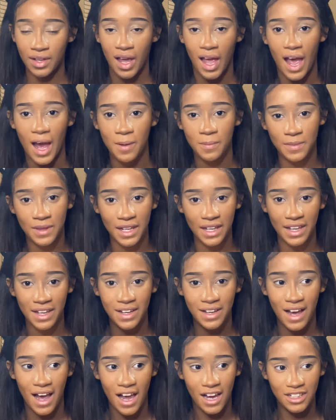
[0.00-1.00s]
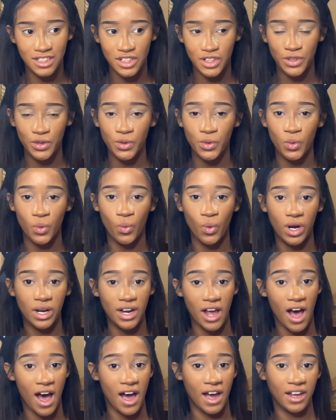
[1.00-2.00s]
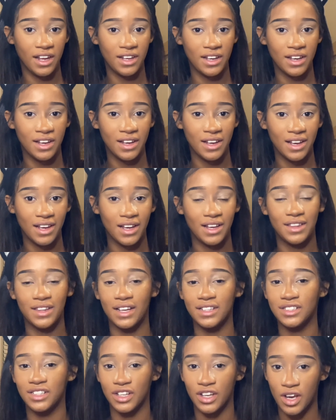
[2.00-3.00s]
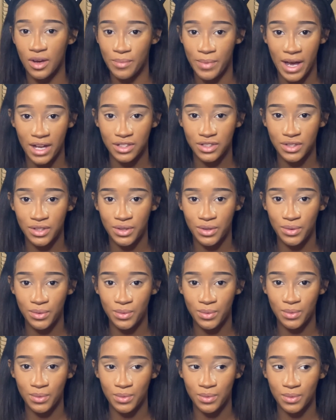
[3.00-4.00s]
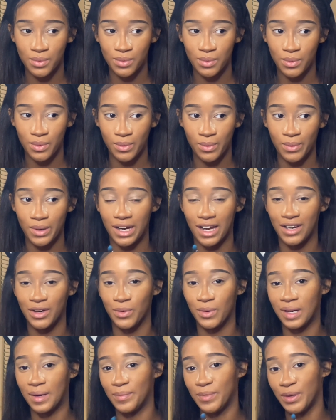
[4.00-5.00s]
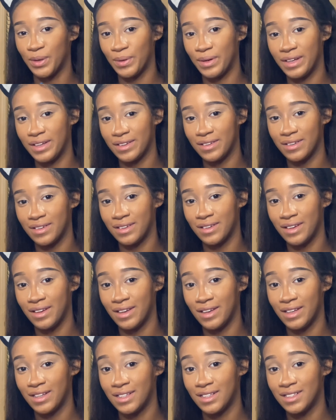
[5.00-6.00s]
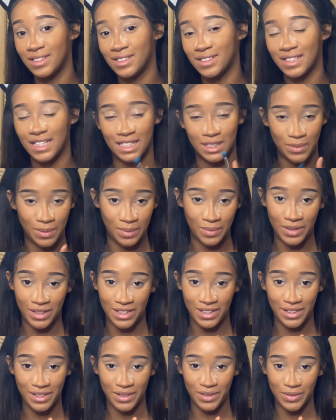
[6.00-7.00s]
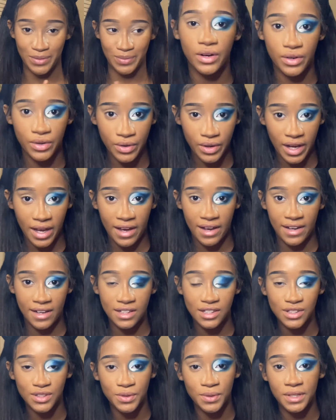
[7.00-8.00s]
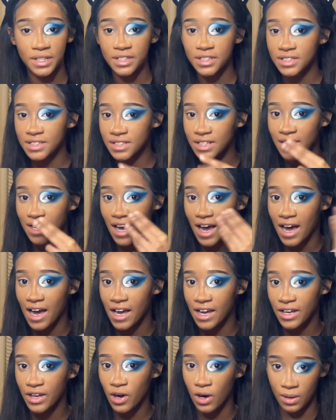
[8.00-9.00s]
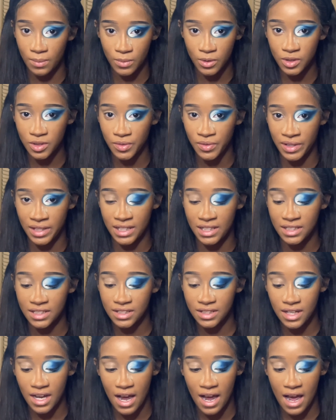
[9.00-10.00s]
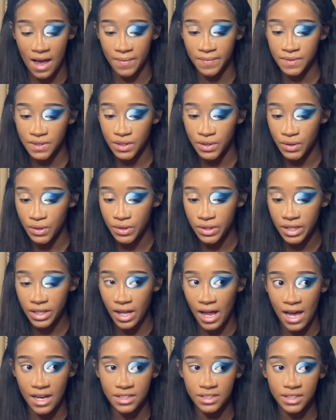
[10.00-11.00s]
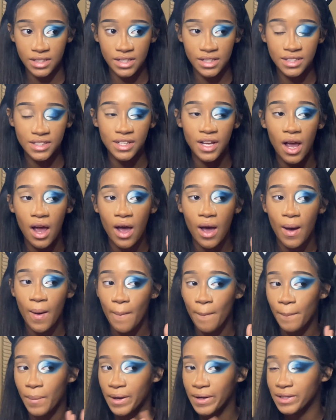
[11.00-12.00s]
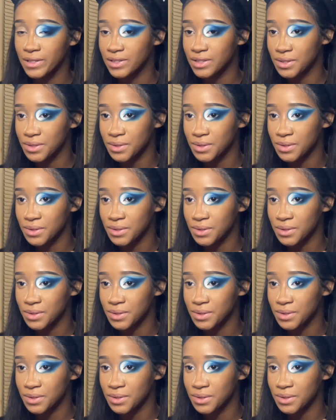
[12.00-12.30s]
I'm thinking I should do one eye and I should come back to you when I know what I'm doing. So that's what I'm gonna do. Okay, so here's the eye almost finished. I have to do the lashes, but